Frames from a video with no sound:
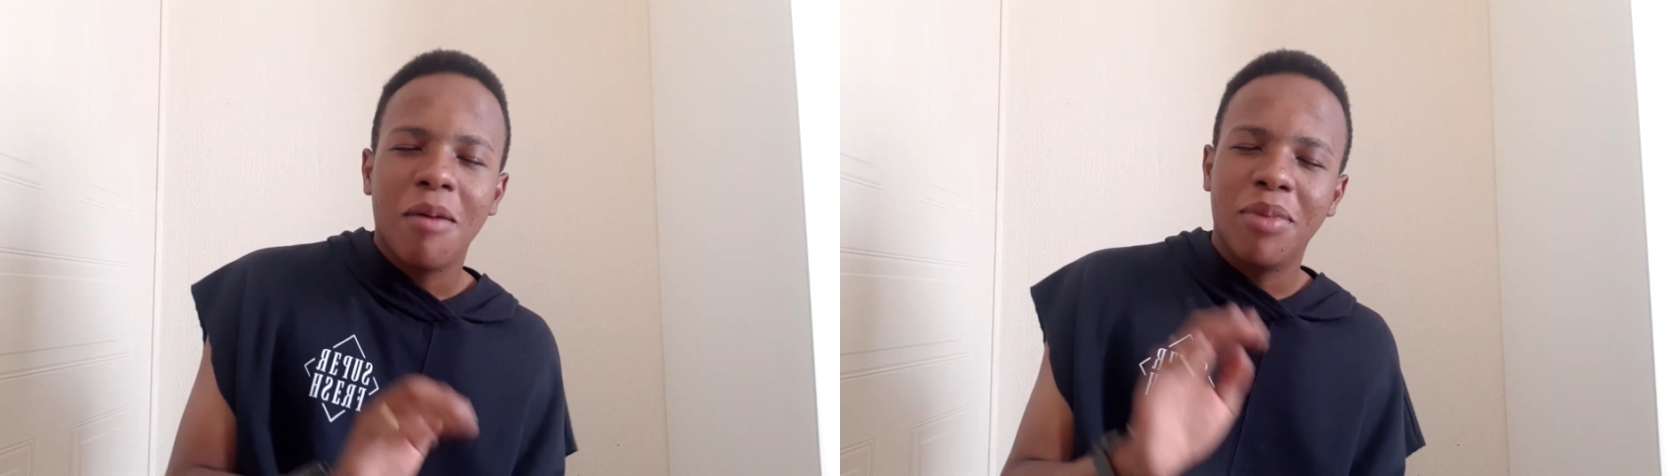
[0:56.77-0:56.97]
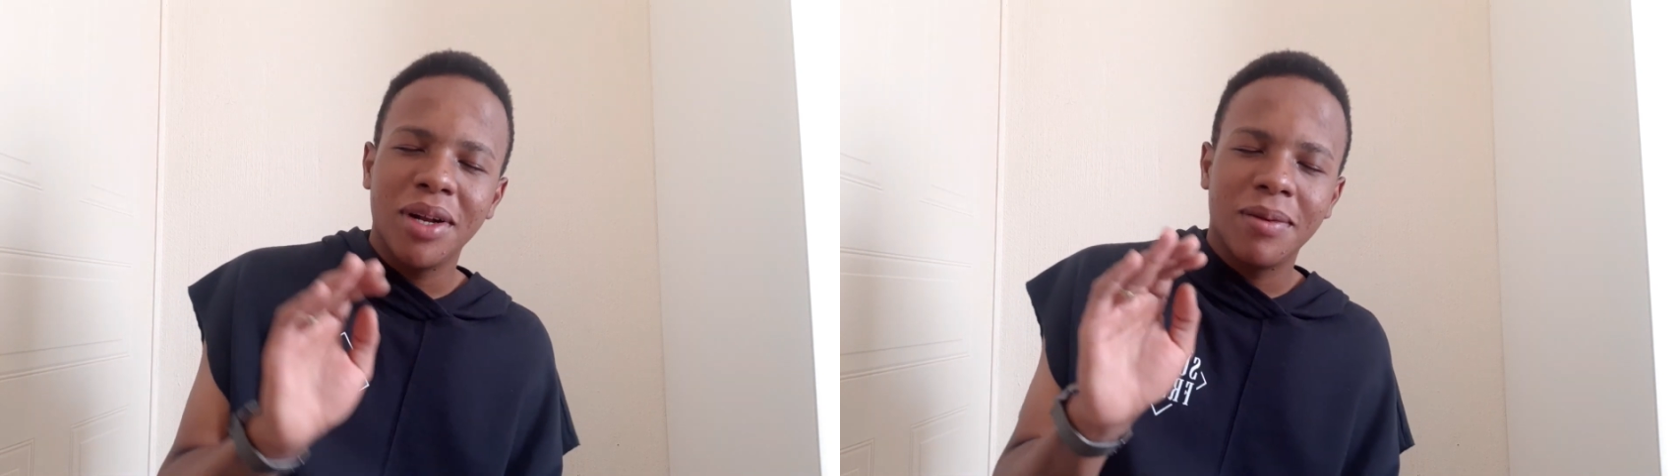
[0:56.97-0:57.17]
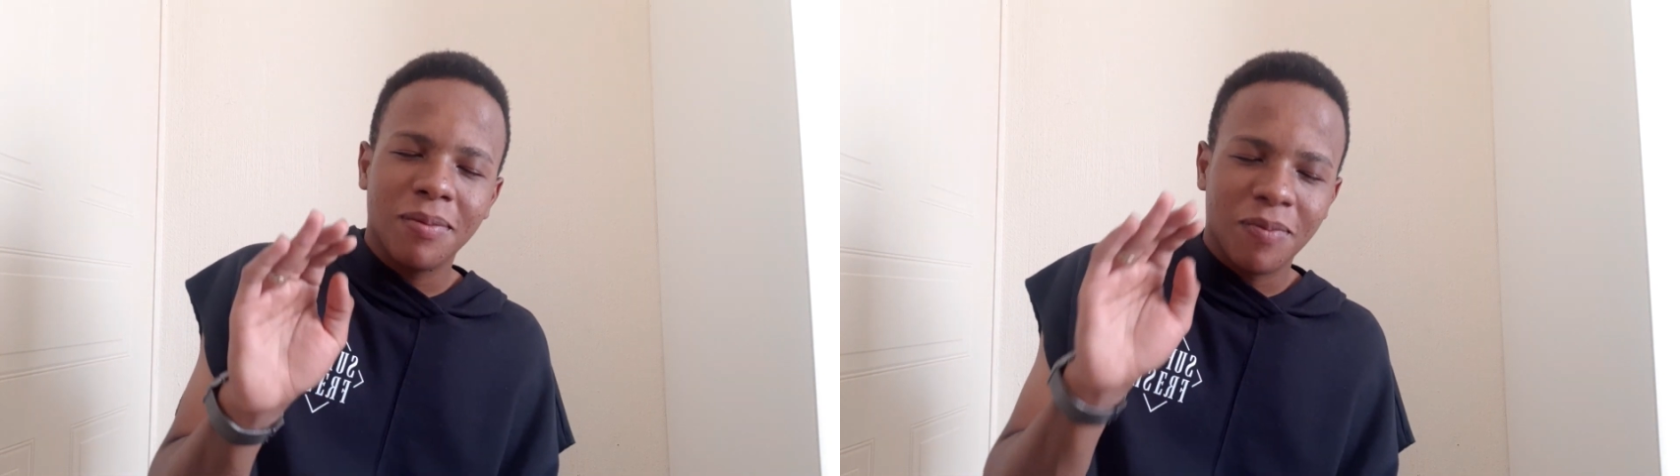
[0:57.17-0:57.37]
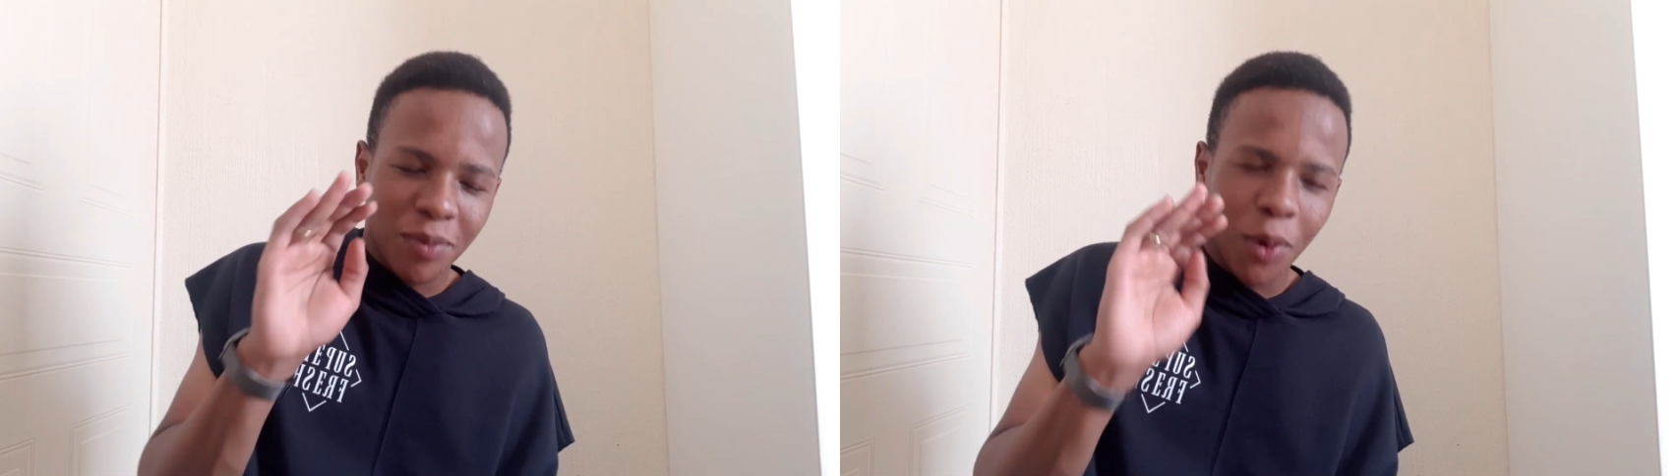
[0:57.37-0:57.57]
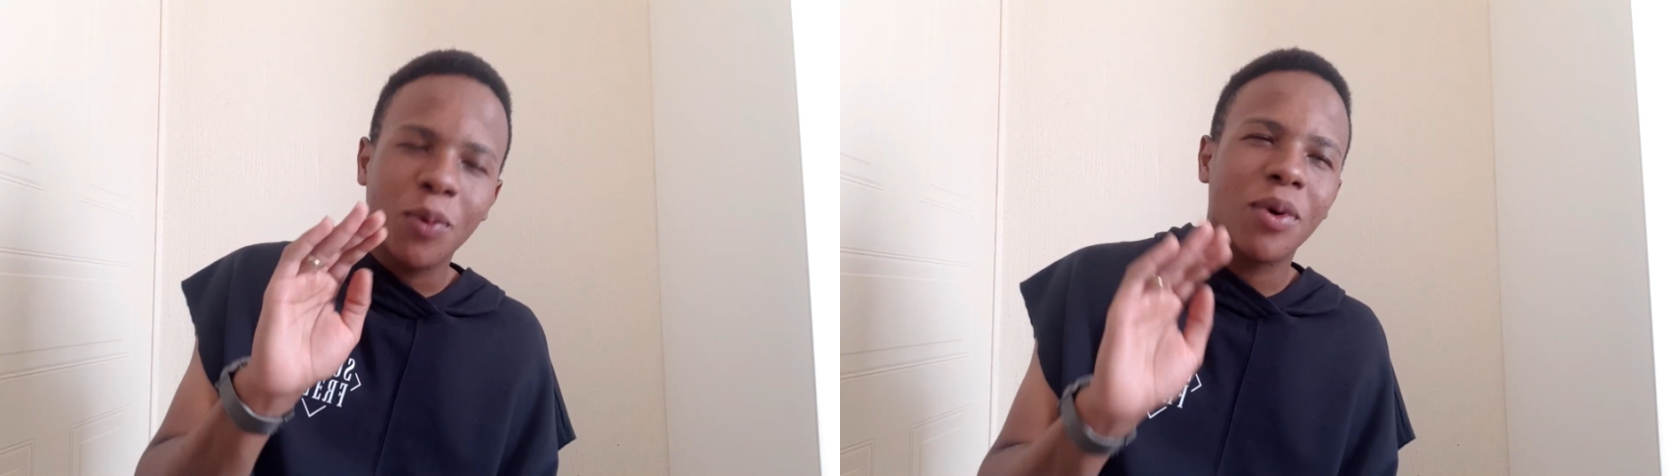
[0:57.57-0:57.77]
but
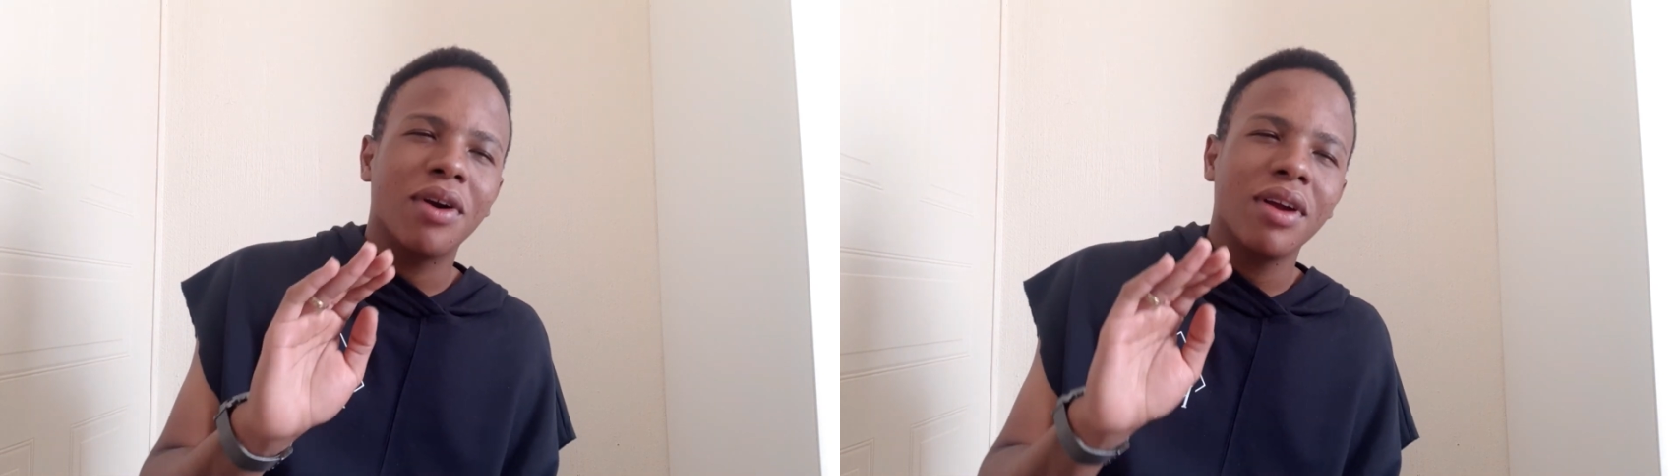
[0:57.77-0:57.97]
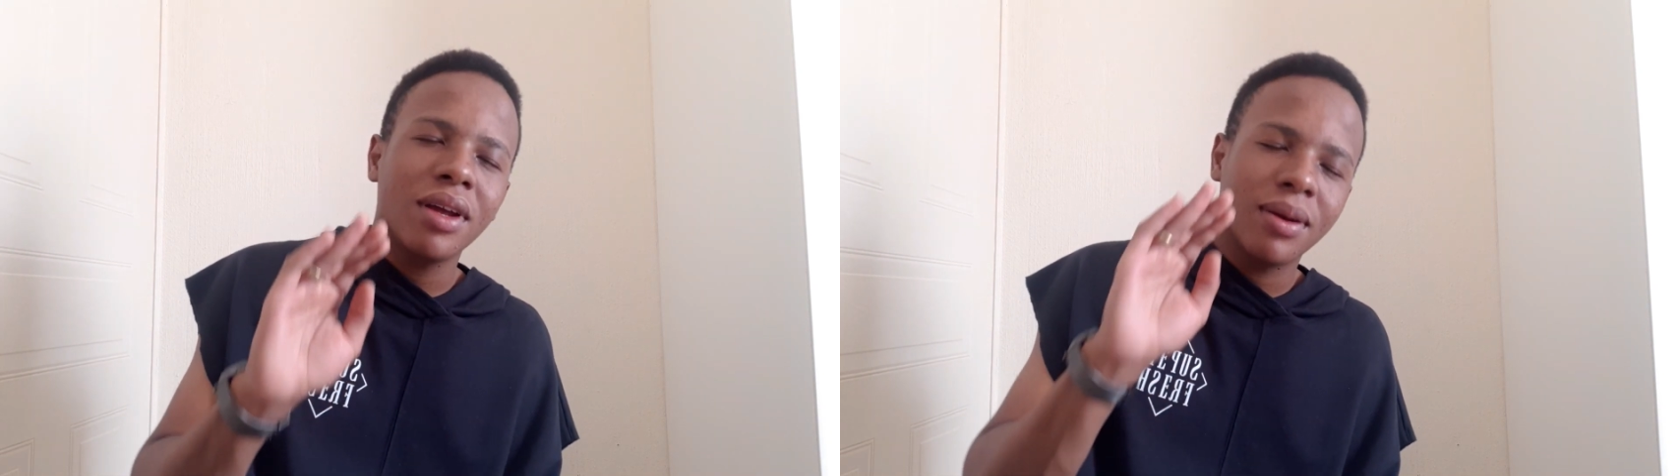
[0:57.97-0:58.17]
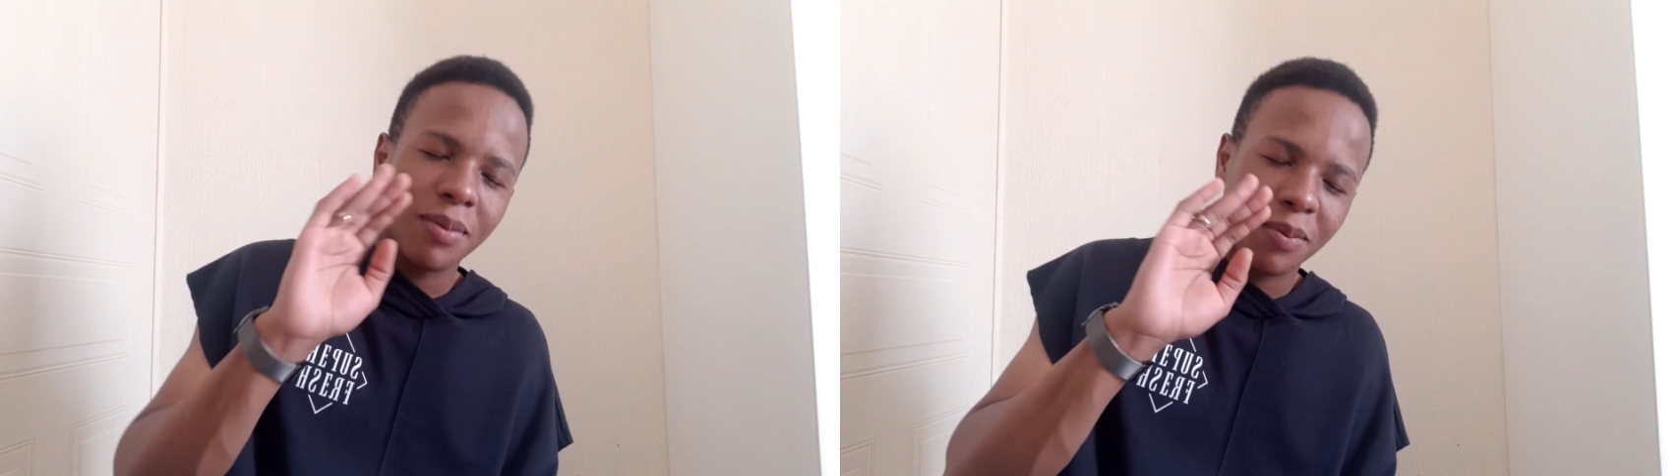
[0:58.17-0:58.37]
don't worry,